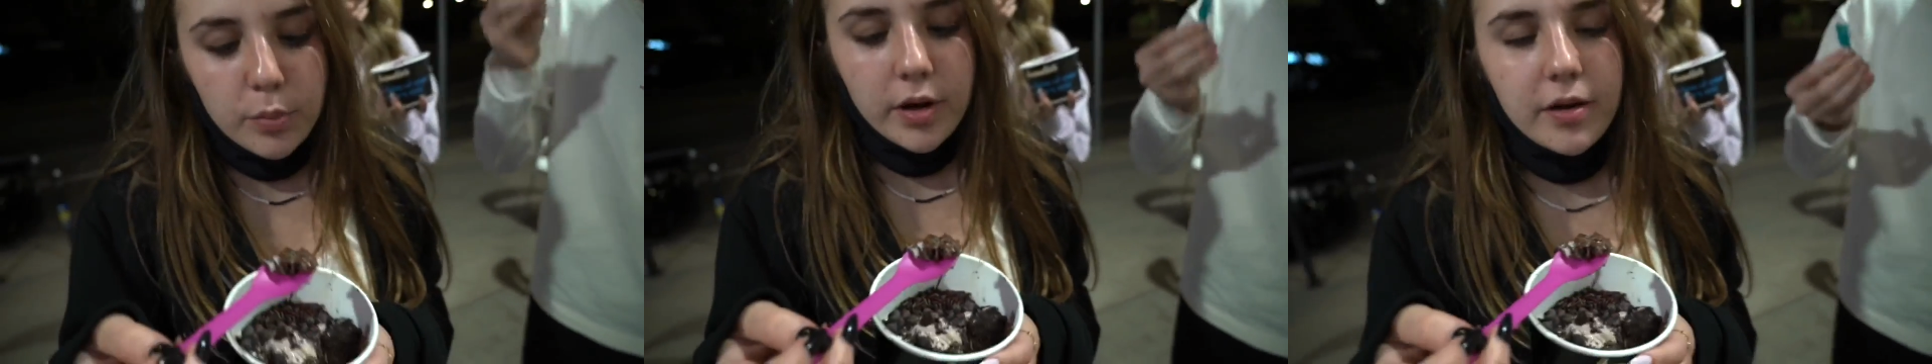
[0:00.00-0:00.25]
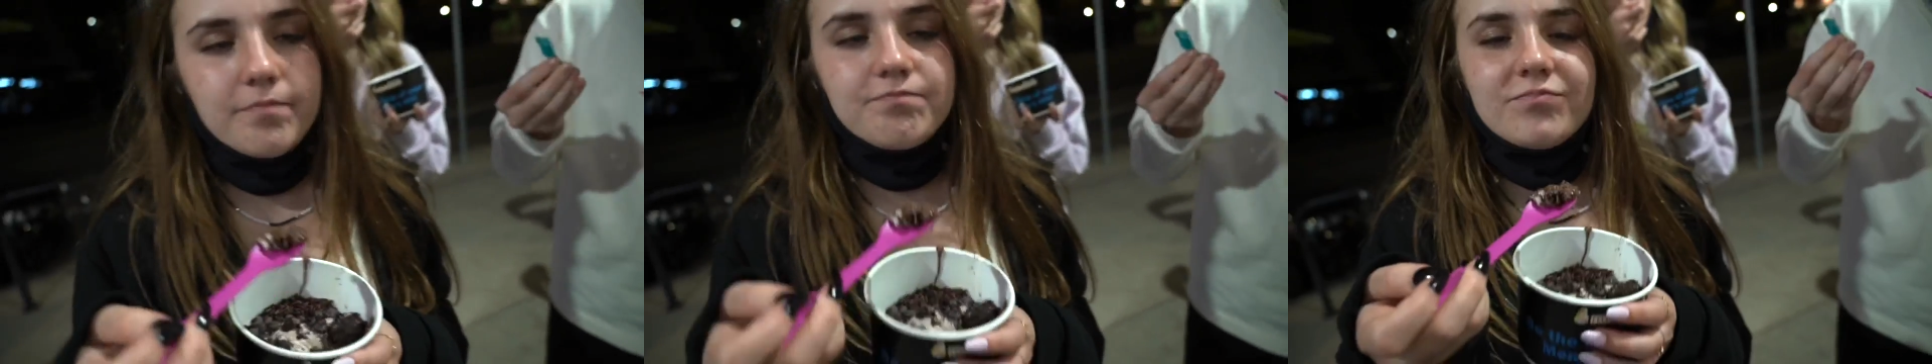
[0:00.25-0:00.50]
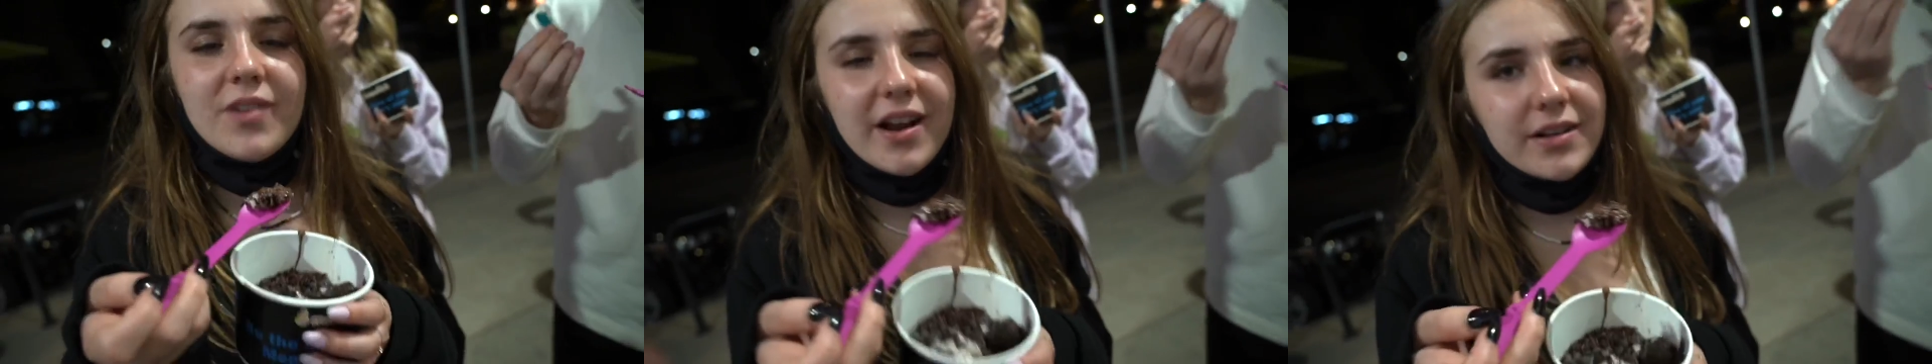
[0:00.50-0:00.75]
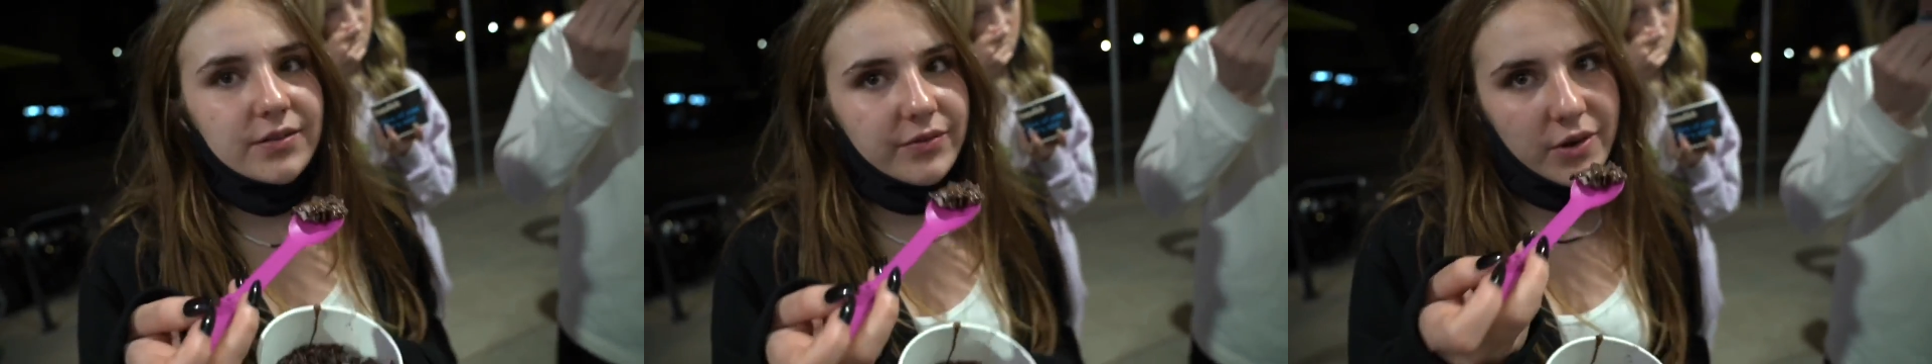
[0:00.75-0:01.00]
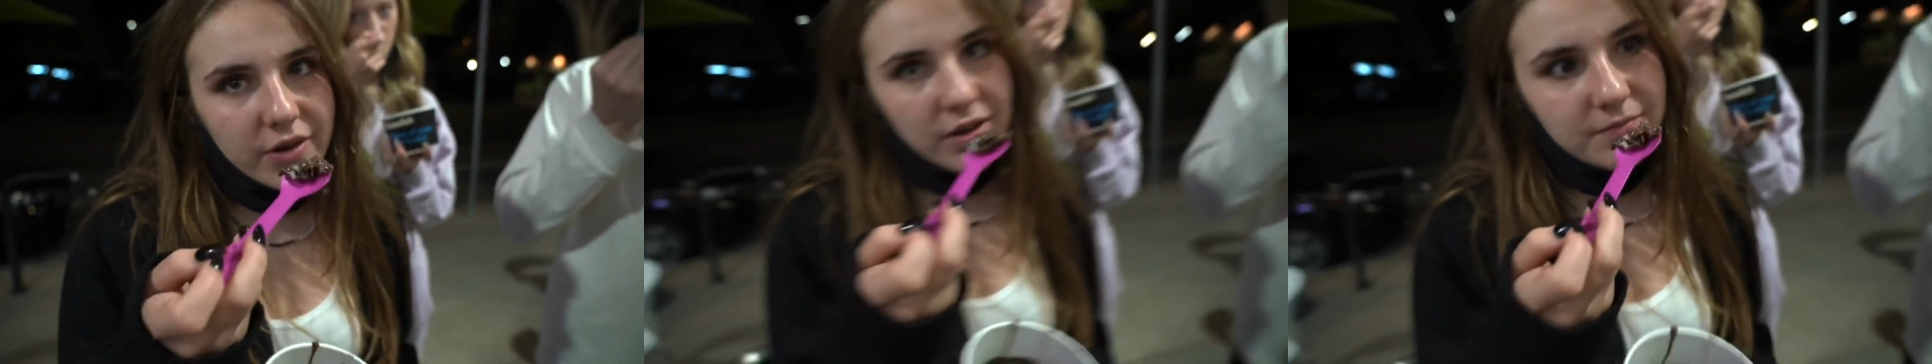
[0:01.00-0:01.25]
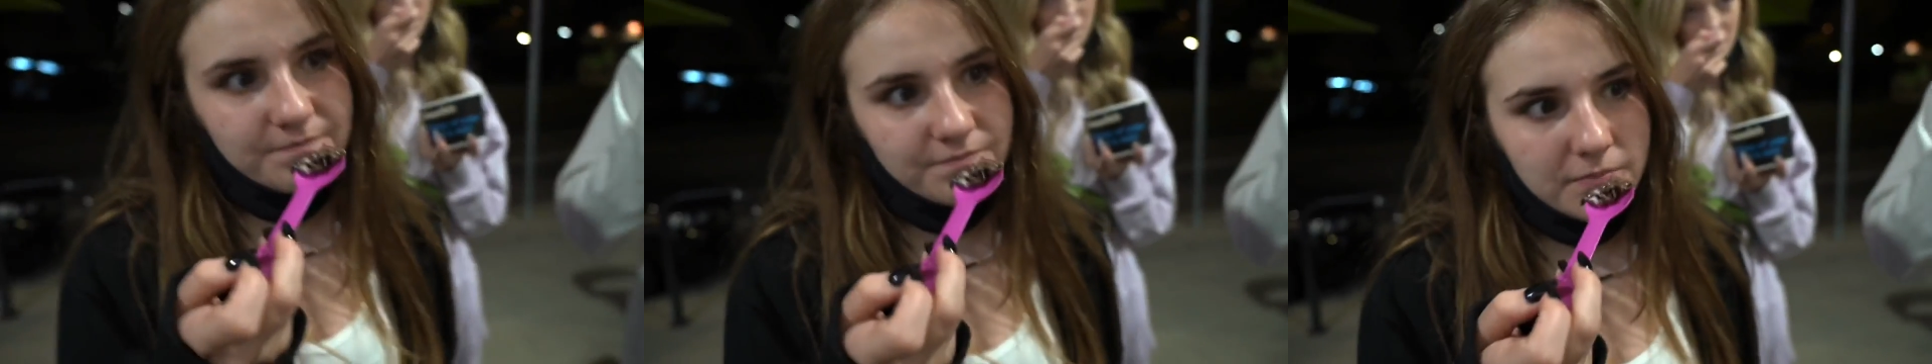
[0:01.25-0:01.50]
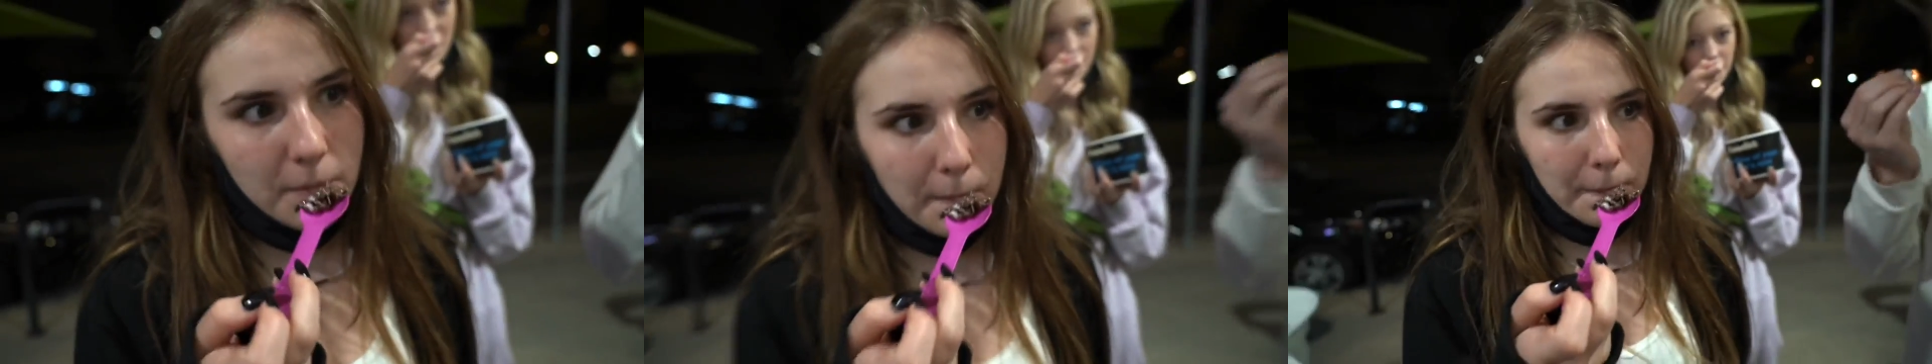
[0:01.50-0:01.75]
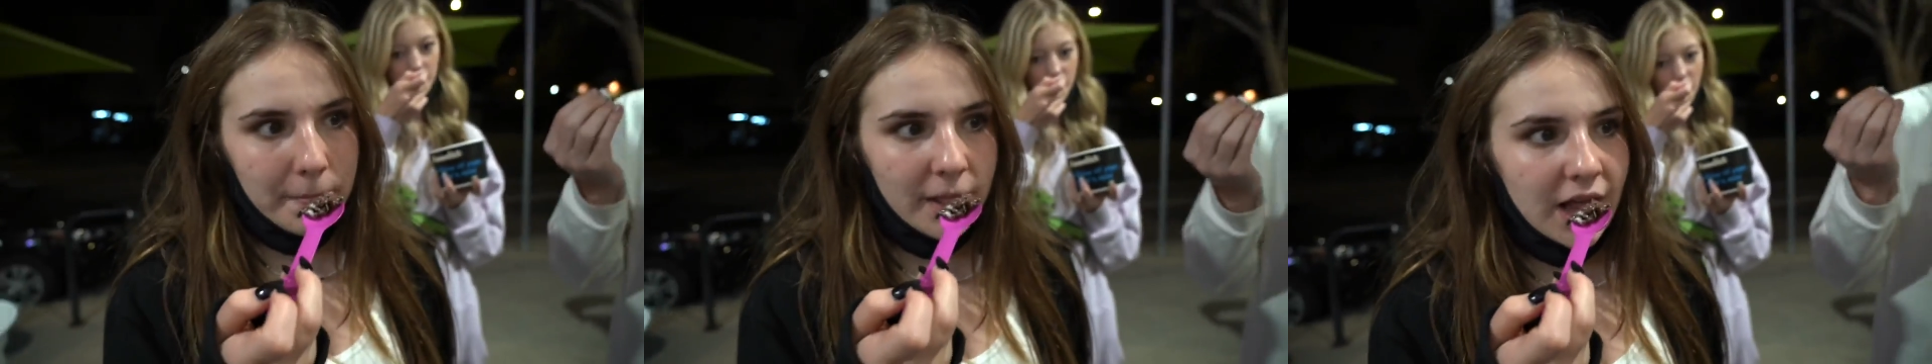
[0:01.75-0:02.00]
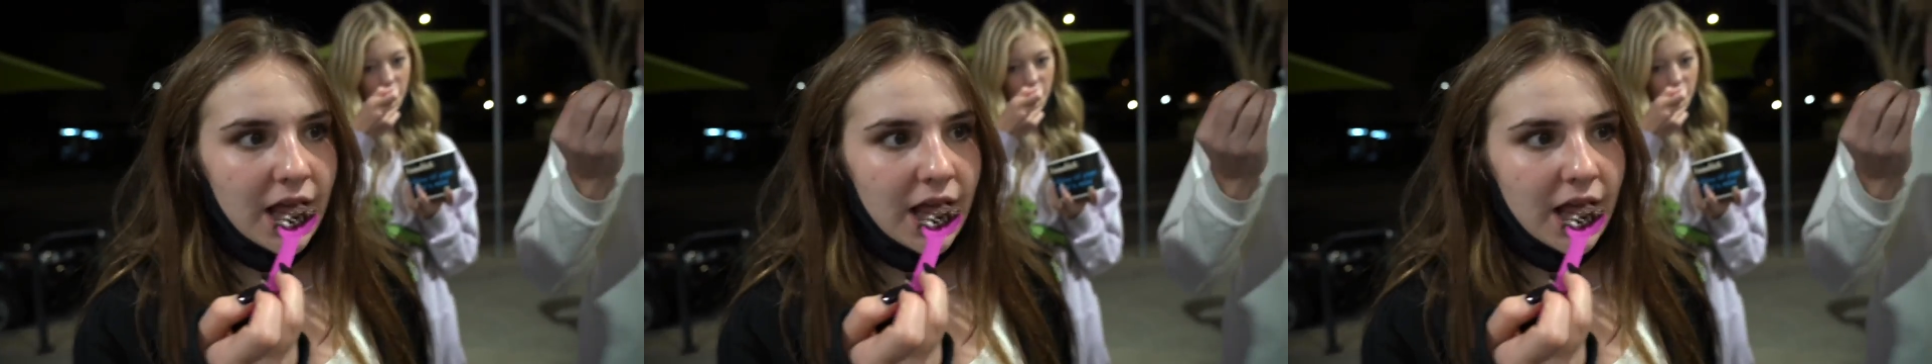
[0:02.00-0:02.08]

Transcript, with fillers: but and, not and as it's mostly you. dark chocolate.